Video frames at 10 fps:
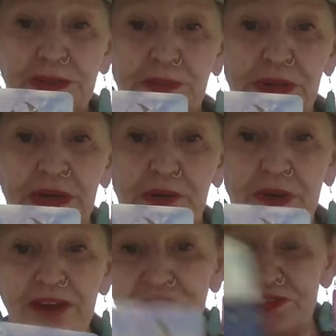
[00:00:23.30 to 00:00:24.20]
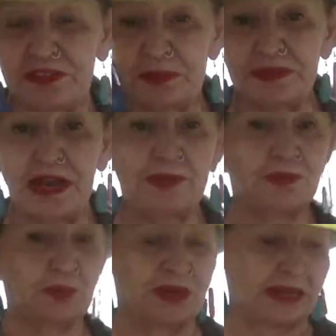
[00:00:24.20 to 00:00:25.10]
are pretty rough.
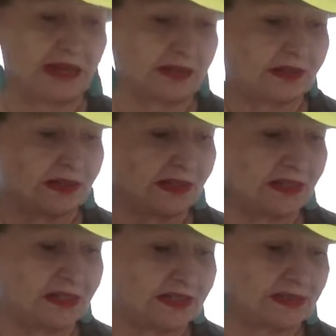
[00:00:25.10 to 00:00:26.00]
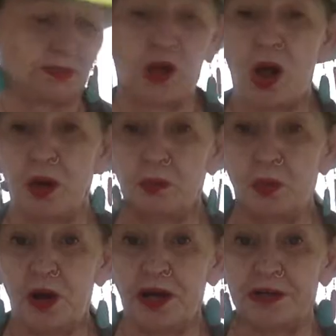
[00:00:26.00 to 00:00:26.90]
Sometimes we get some calm
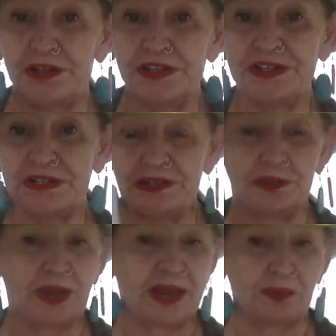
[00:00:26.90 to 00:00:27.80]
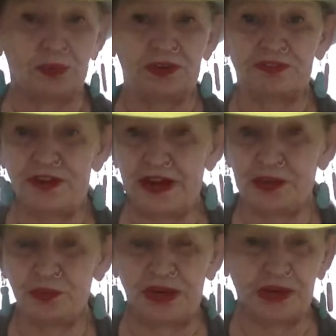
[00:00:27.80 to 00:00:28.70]
waters and, and we're
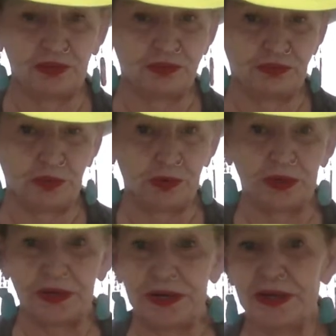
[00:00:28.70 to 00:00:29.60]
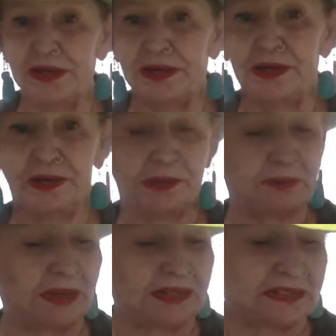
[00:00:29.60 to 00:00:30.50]
fine. We go forward.
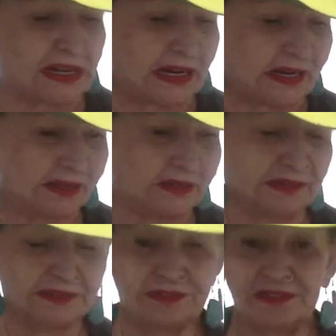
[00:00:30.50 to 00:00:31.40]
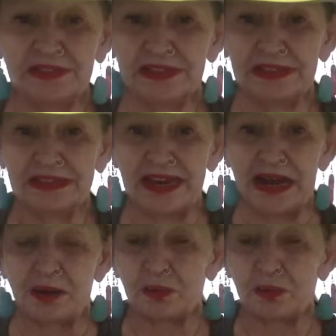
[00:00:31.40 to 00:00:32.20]
But uh, yeah,